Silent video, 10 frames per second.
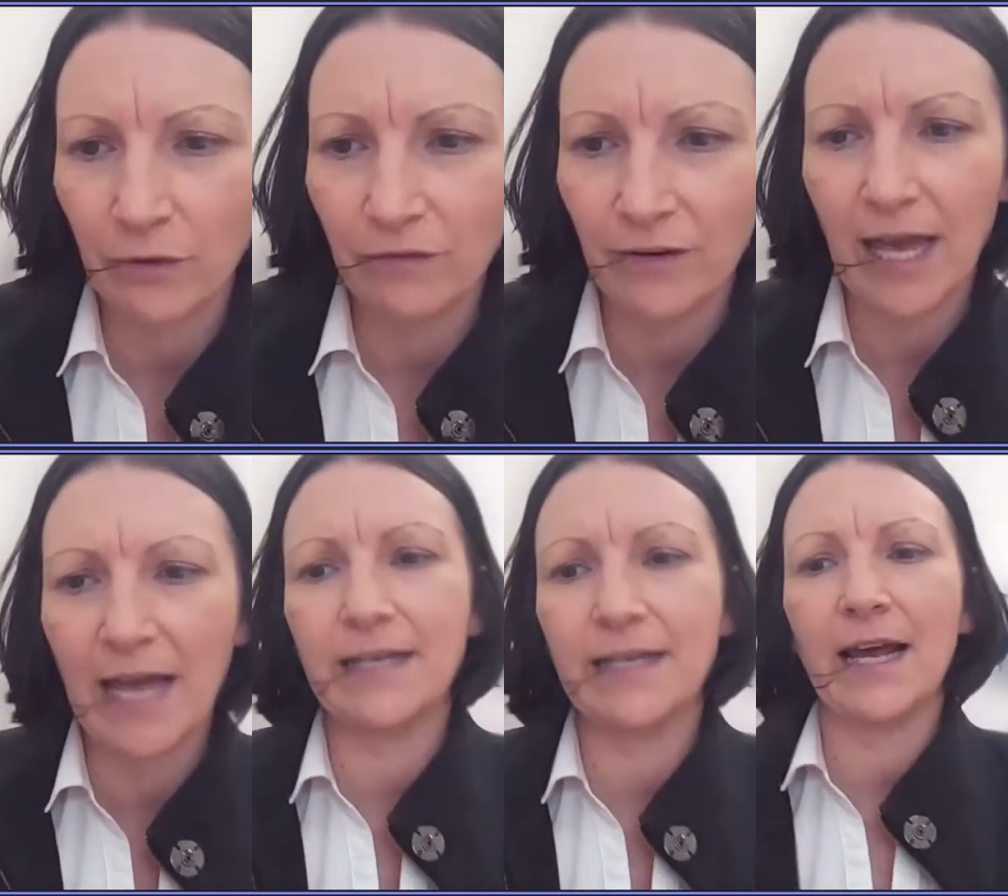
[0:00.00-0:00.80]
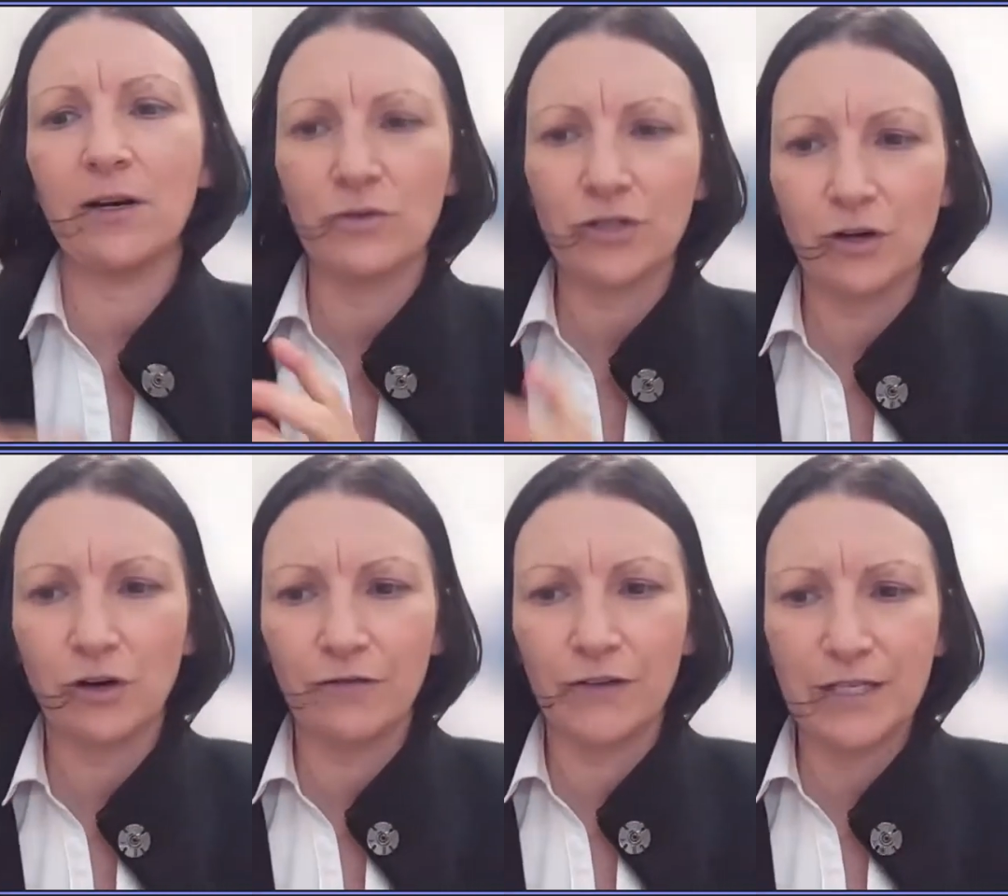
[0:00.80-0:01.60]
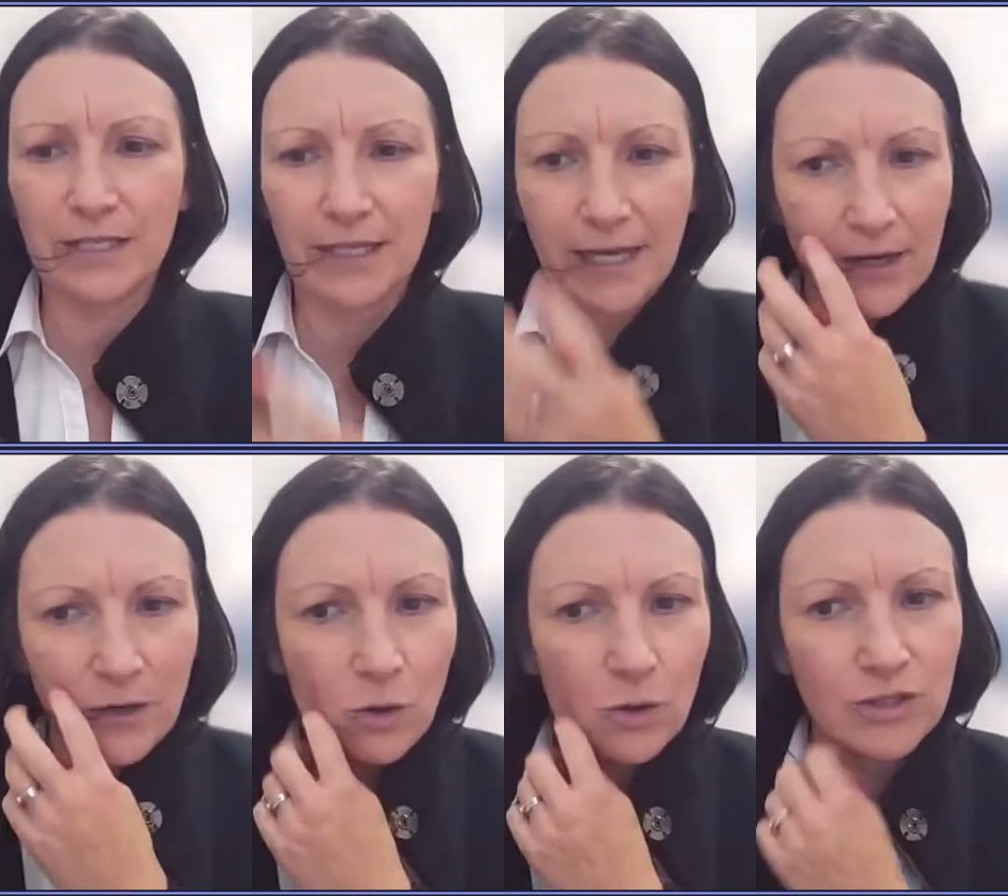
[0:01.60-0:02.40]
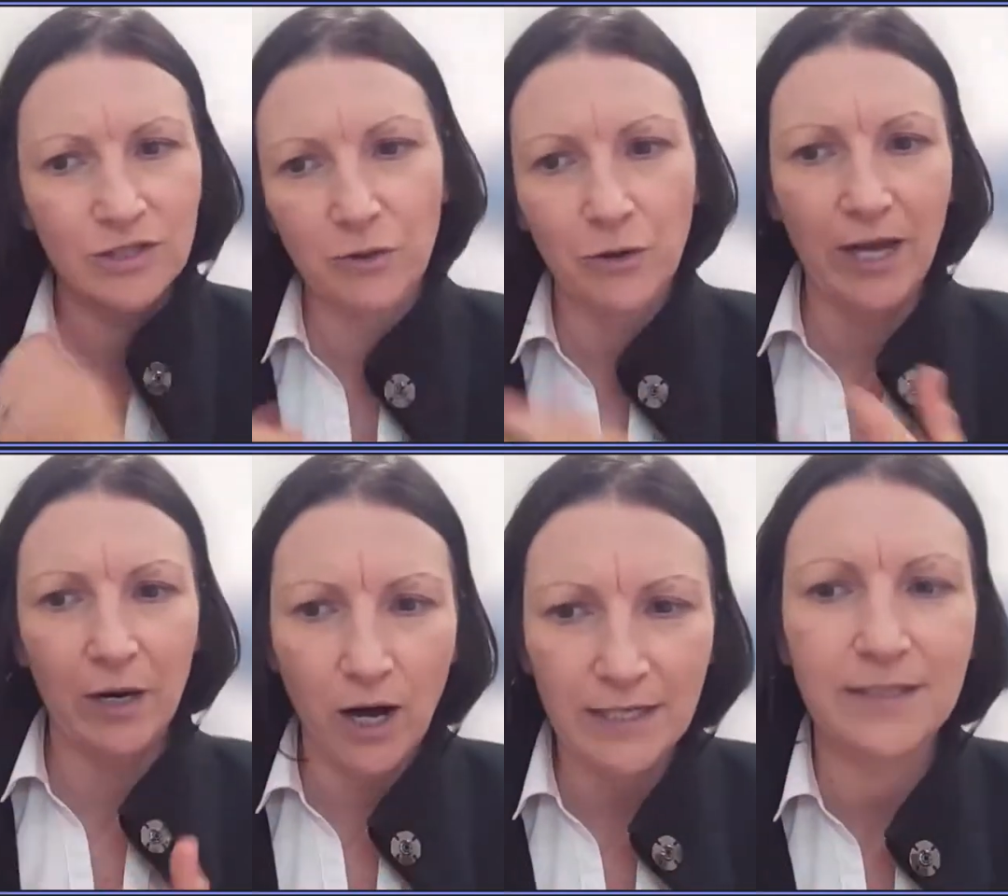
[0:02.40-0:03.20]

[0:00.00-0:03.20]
in the Riverland, and also obviously horses or equines.